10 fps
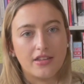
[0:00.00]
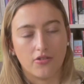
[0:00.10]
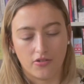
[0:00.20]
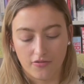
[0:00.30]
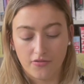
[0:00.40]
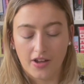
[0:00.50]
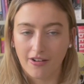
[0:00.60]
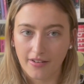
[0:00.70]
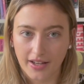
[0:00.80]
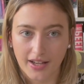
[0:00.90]
thought
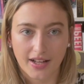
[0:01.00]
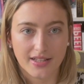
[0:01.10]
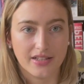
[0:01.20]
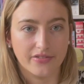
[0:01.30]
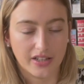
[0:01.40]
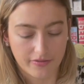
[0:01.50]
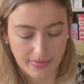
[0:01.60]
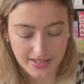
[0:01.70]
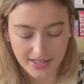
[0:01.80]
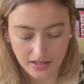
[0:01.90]
very negatively of
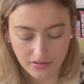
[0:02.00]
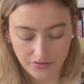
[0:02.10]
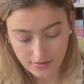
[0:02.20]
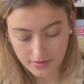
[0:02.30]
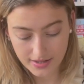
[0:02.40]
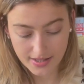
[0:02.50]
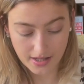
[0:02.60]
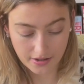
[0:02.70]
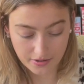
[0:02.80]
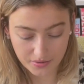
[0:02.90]
myself.
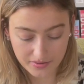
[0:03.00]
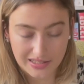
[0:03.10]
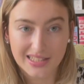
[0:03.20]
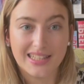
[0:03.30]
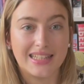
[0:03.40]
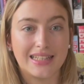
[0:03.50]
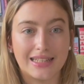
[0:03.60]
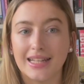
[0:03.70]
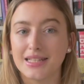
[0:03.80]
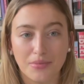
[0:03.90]
So
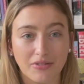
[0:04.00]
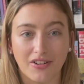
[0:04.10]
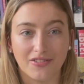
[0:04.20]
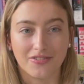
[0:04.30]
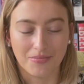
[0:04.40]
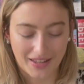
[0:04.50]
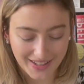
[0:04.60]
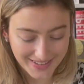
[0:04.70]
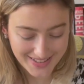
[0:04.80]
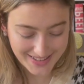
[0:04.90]
let's move on from
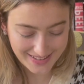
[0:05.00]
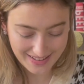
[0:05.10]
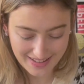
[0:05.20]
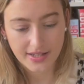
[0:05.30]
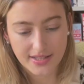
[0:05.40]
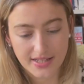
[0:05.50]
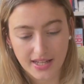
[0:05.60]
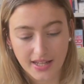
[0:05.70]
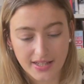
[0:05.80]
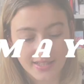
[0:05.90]
that. This
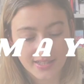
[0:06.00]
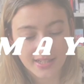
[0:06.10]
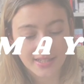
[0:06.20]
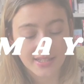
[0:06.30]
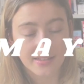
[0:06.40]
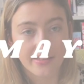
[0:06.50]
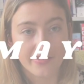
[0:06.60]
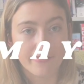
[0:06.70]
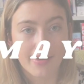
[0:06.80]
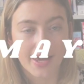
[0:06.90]
is 16th
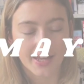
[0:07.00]
of May